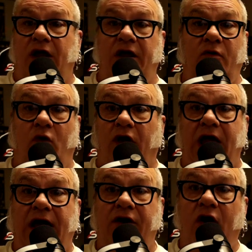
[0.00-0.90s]
they will
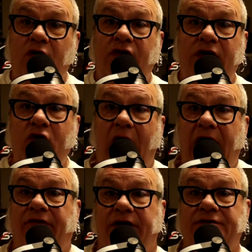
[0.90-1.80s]
not know that you
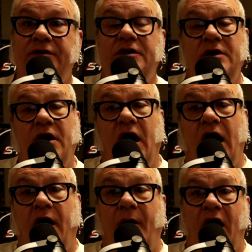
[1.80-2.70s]
have it.
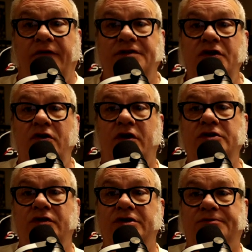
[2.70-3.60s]
Um, often you can
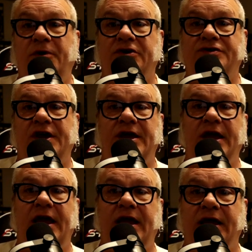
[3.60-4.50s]
do this piercing,
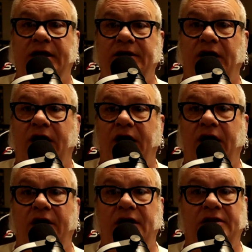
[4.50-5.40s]
and
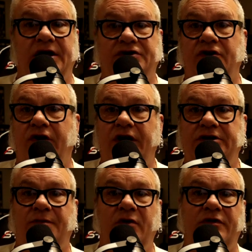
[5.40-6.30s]
uh, unless you're
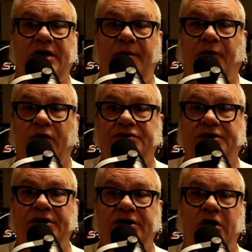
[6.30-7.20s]
intimate with that
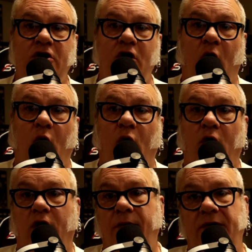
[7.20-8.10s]
person
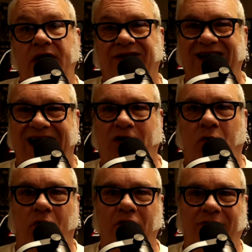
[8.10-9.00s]
or maybe a locker
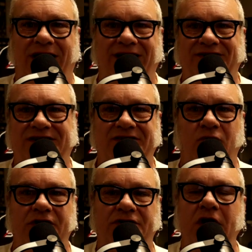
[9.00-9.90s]
room kind of
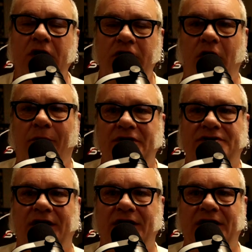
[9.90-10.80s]
situation, nobody's
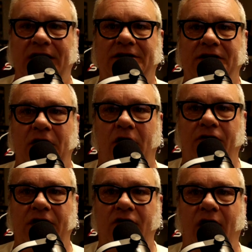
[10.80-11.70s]
going to need to know
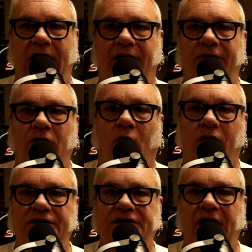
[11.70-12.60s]
that you have it
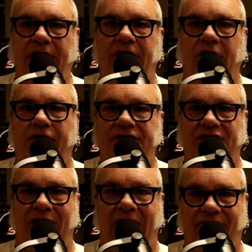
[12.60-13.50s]
or is going to know that
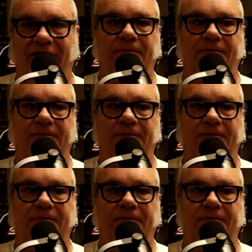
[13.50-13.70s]
you have